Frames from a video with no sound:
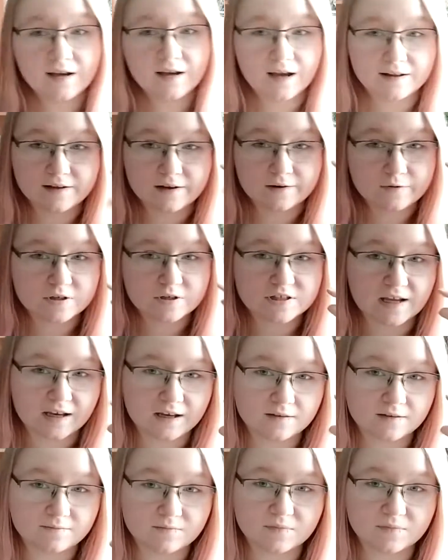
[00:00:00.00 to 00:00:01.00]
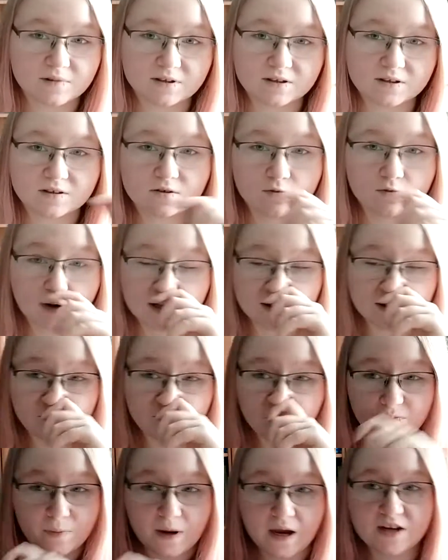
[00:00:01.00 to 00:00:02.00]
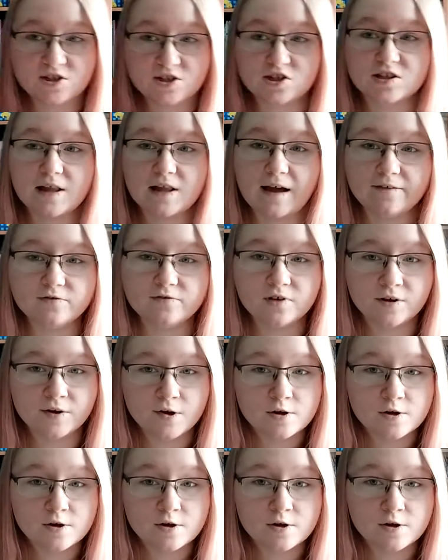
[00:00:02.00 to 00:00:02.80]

and there was like quite a few pages left.